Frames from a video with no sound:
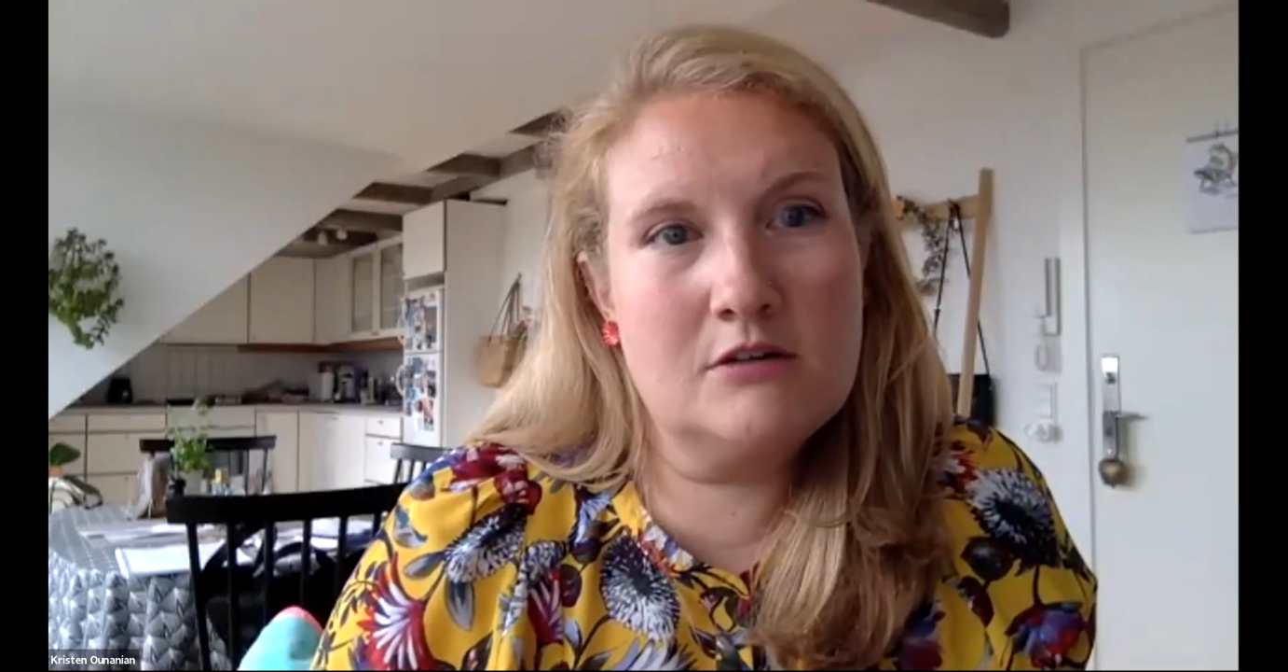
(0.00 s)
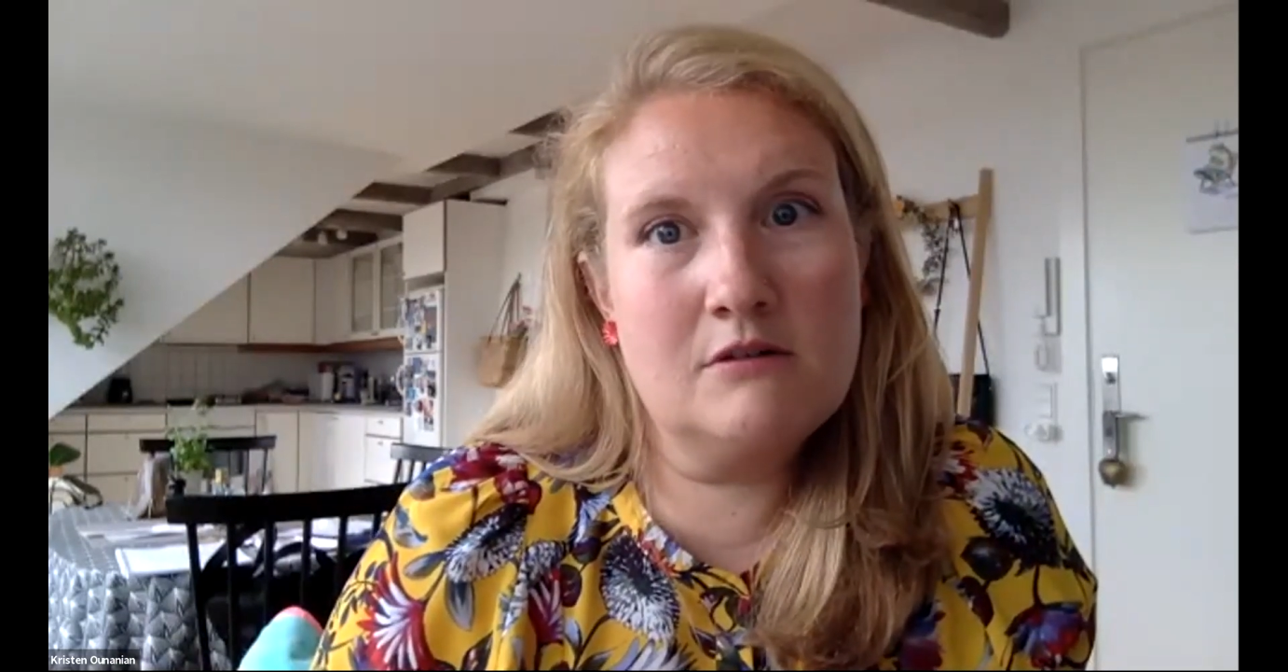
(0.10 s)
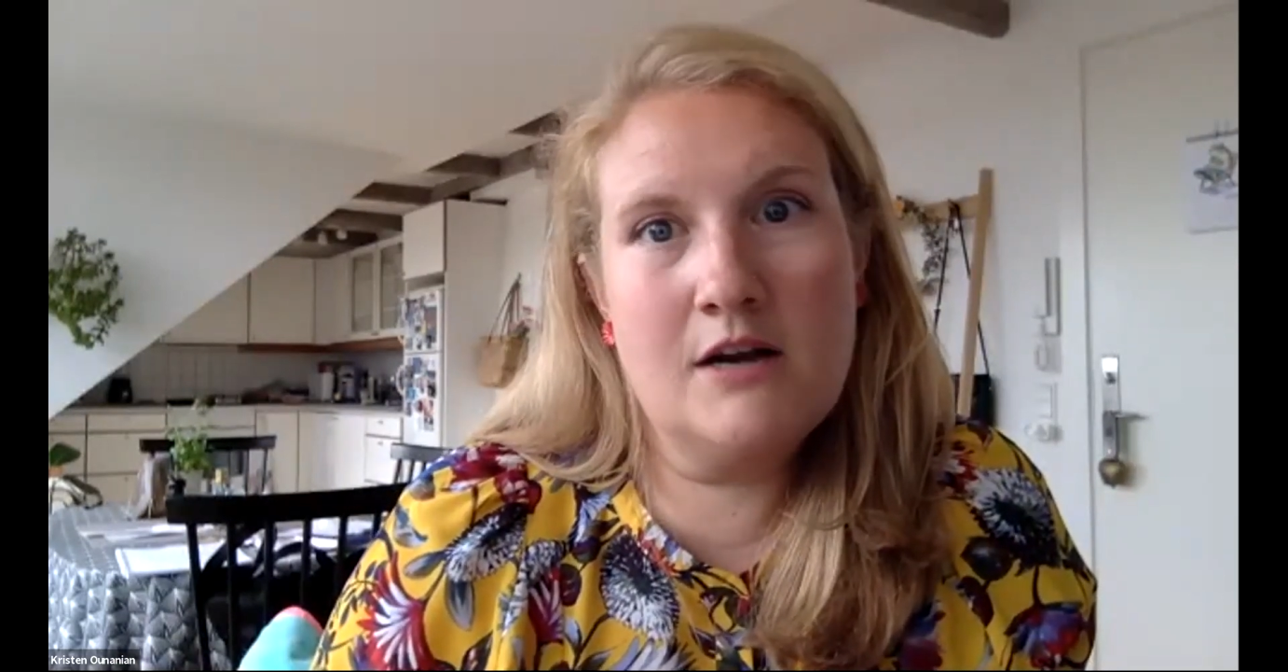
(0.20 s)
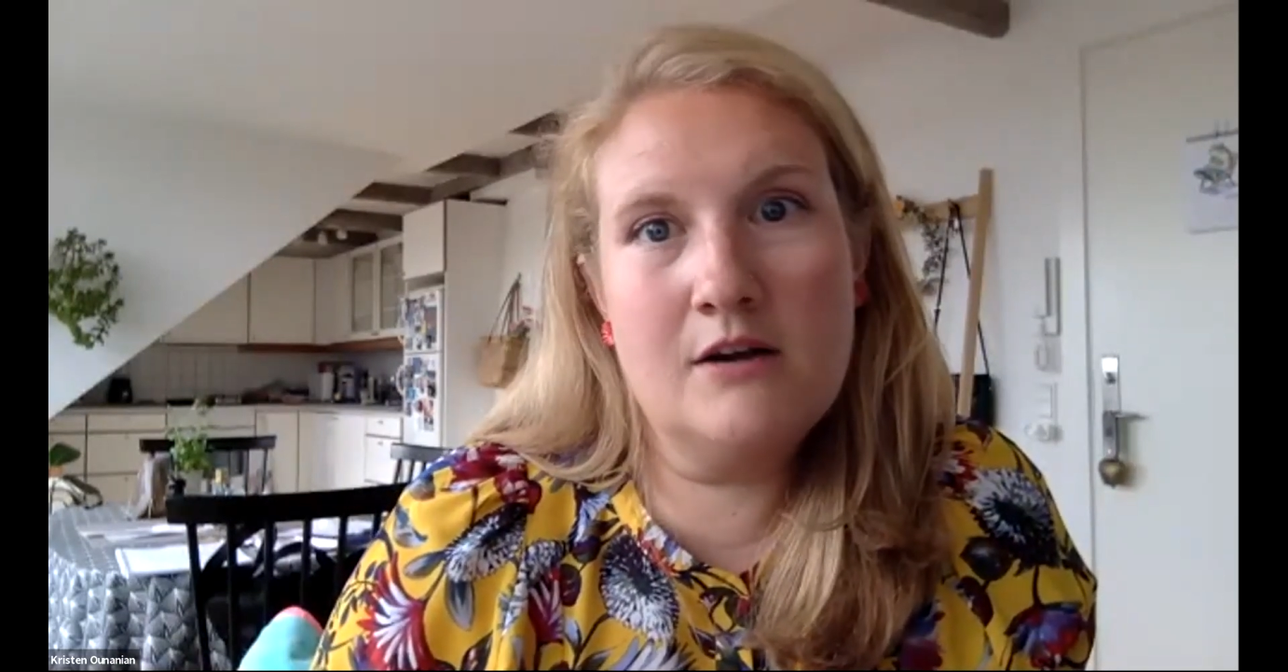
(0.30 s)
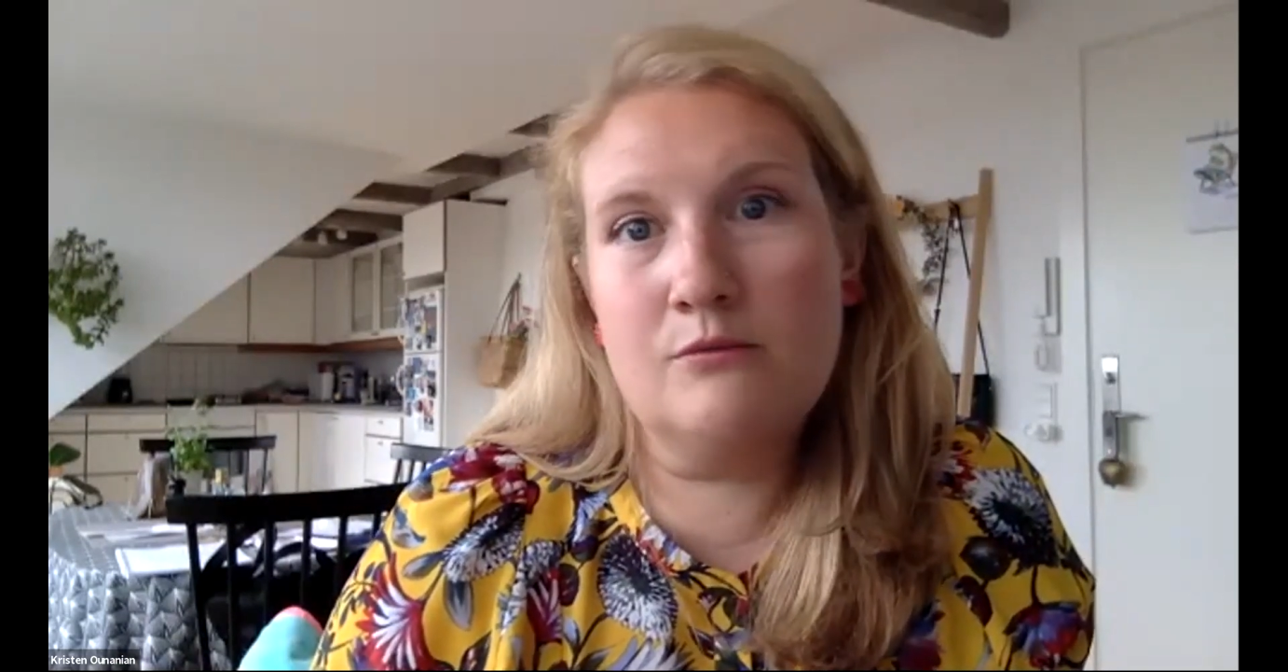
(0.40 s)

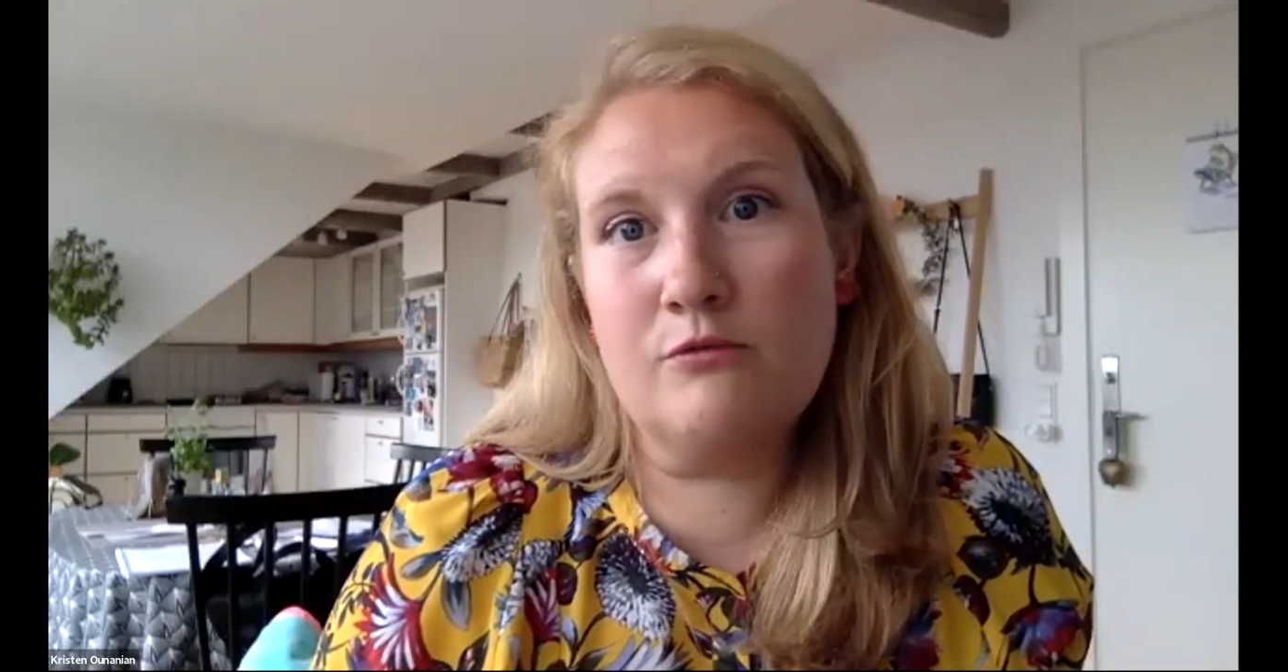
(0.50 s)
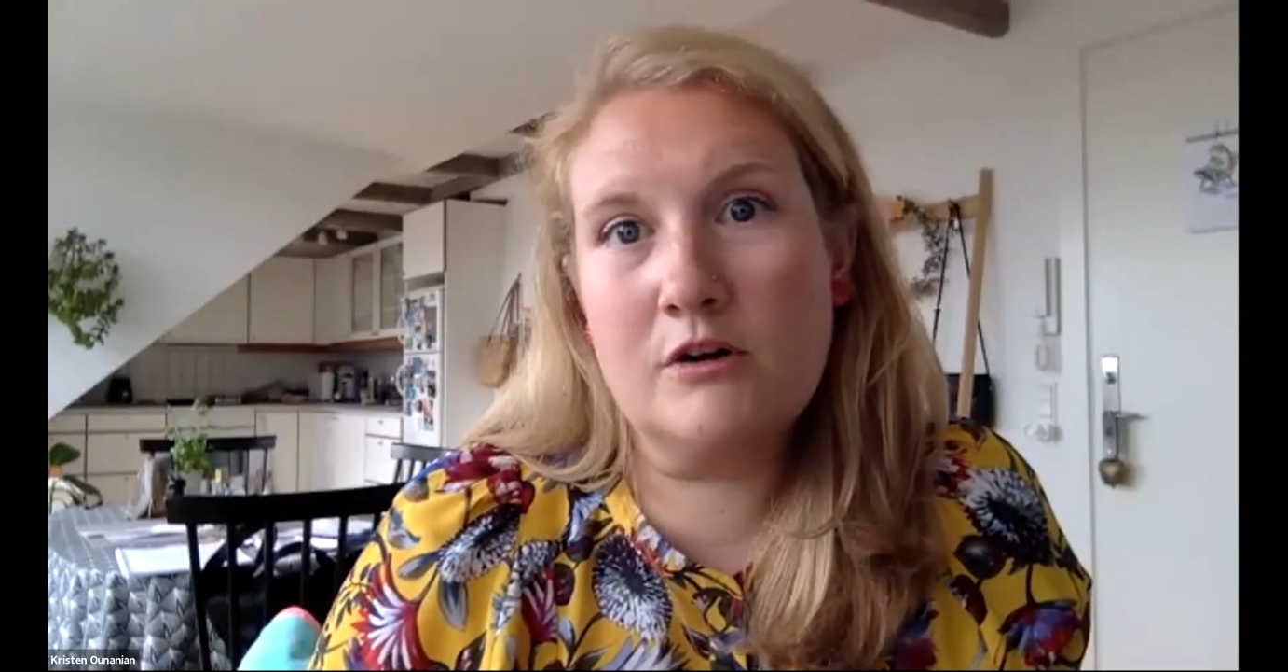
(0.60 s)
around,